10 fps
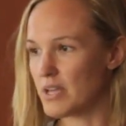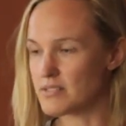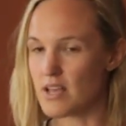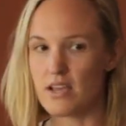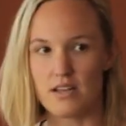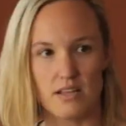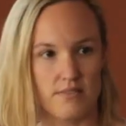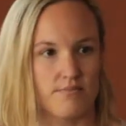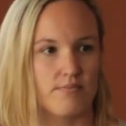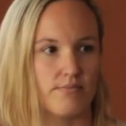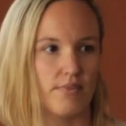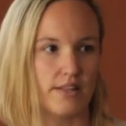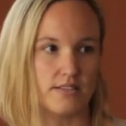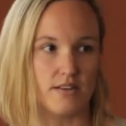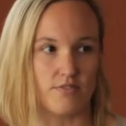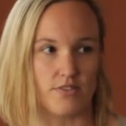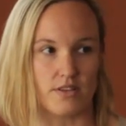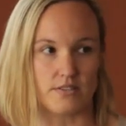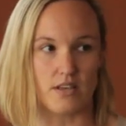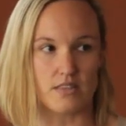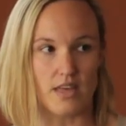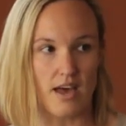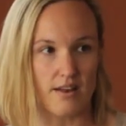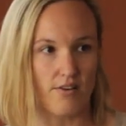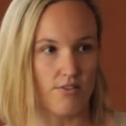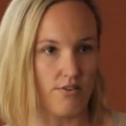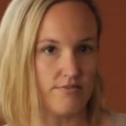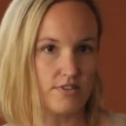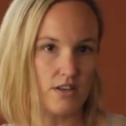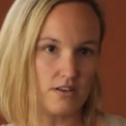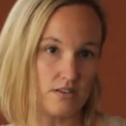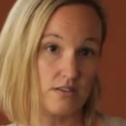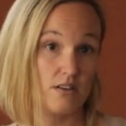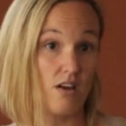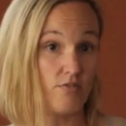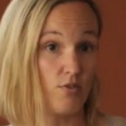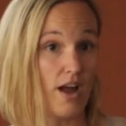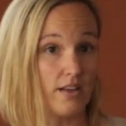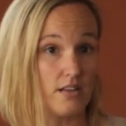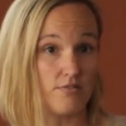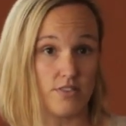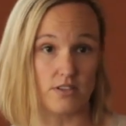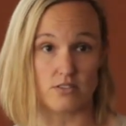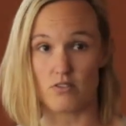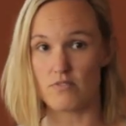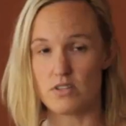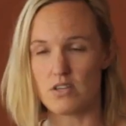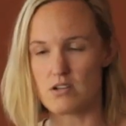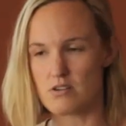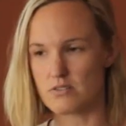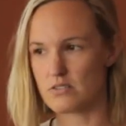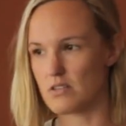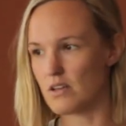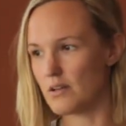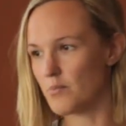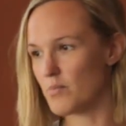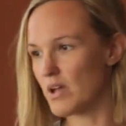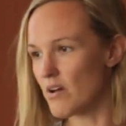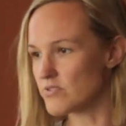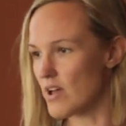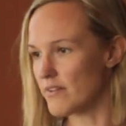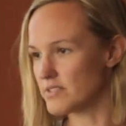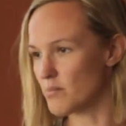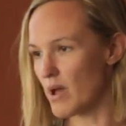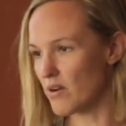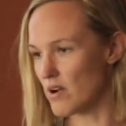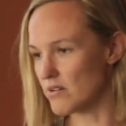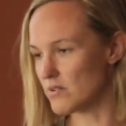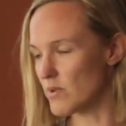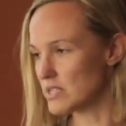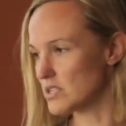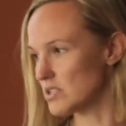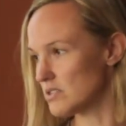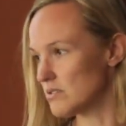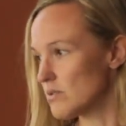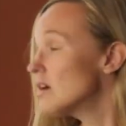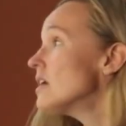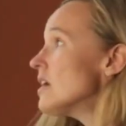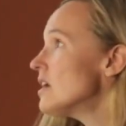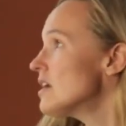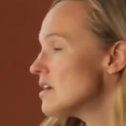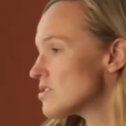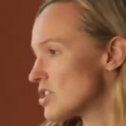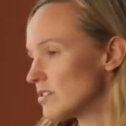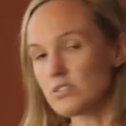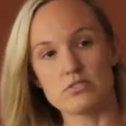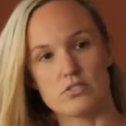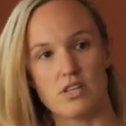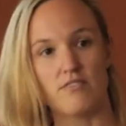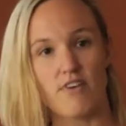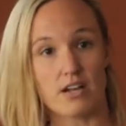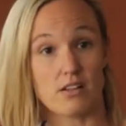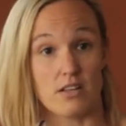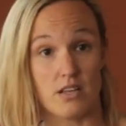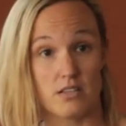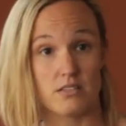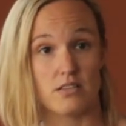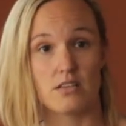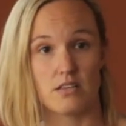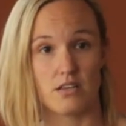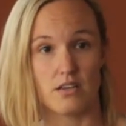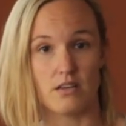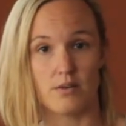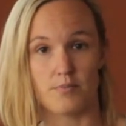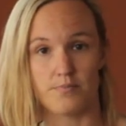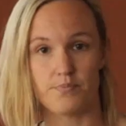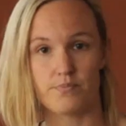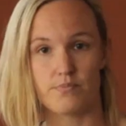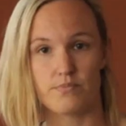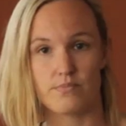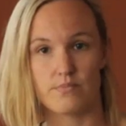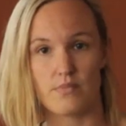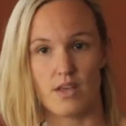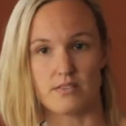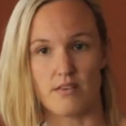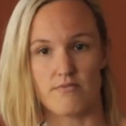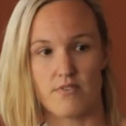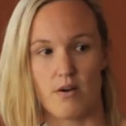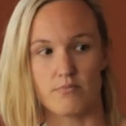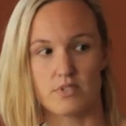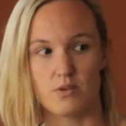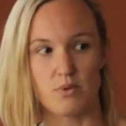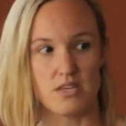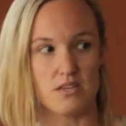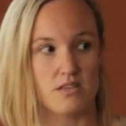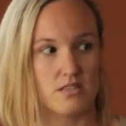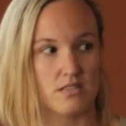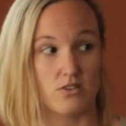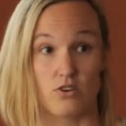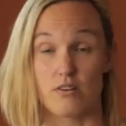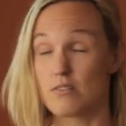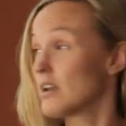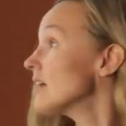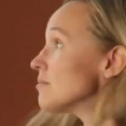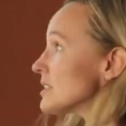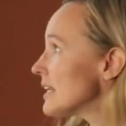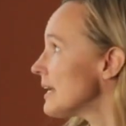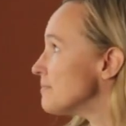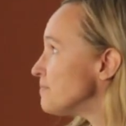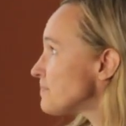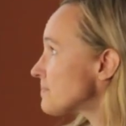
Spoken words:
anxiety, lots of different things like that, although I've done a variety of things over the years. I also have some background in rescue, shelters, and vet clinics, as I've come to be the trainer that I am today.